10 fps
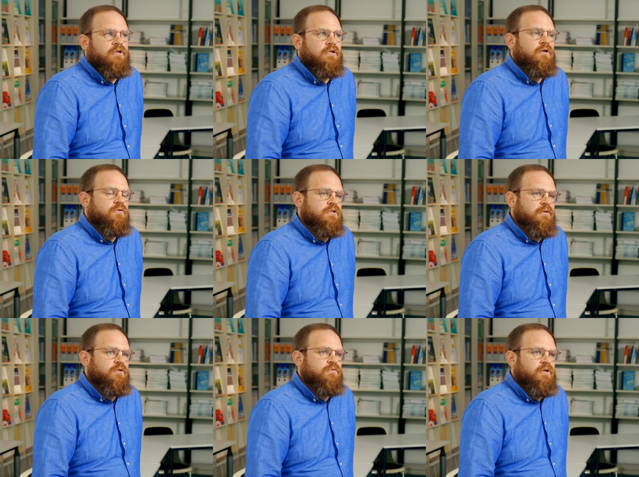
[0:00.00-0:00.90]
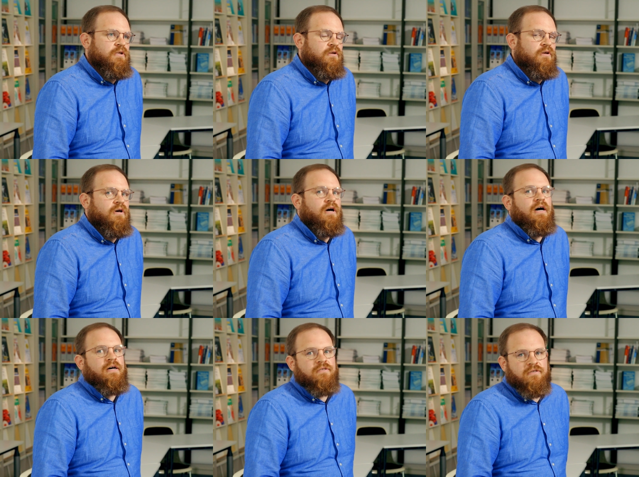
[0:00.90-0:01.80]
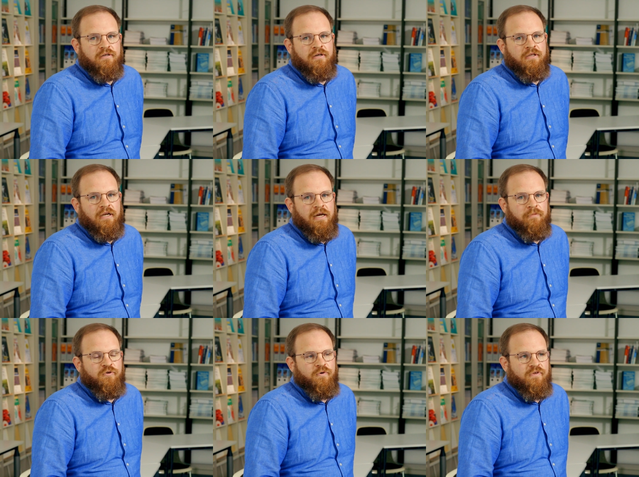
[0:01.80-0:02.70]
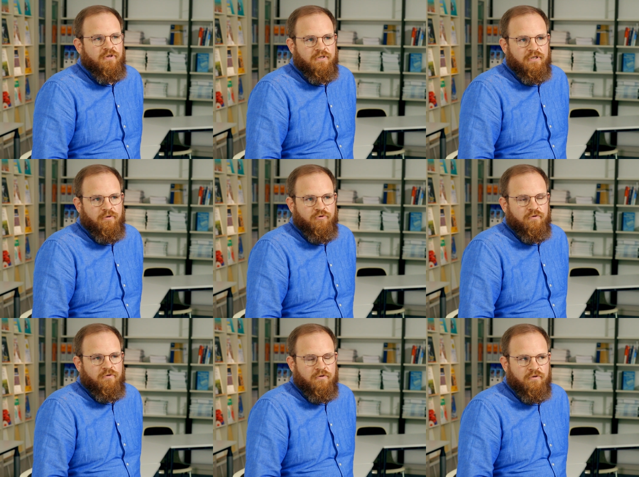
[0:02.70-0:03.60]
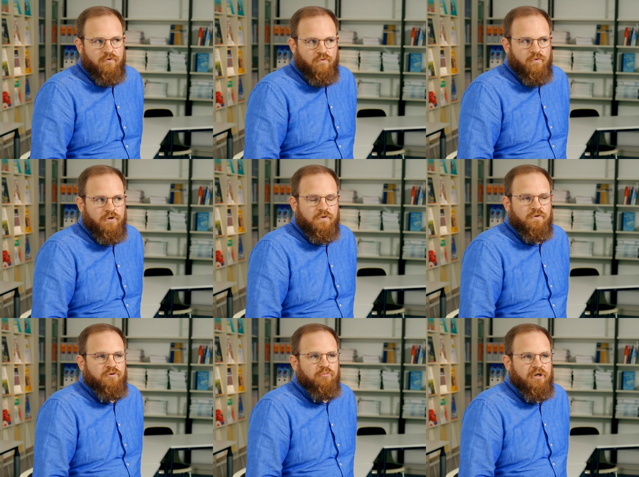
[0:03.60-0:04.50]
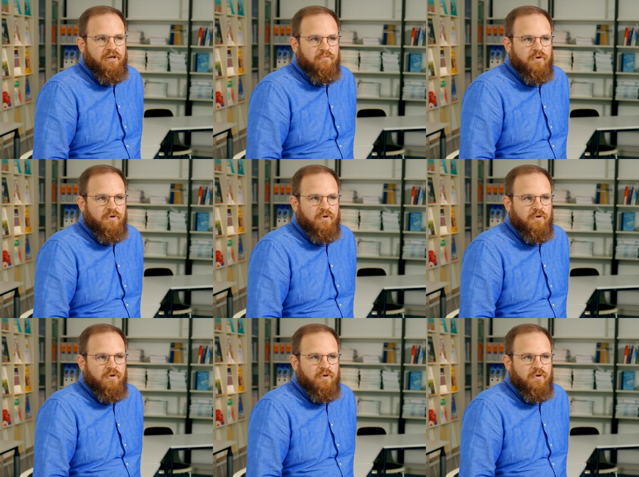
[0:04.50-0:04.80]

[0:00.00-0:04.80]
really closely between us in the lab doing things they wouldn't want to do in Bremen,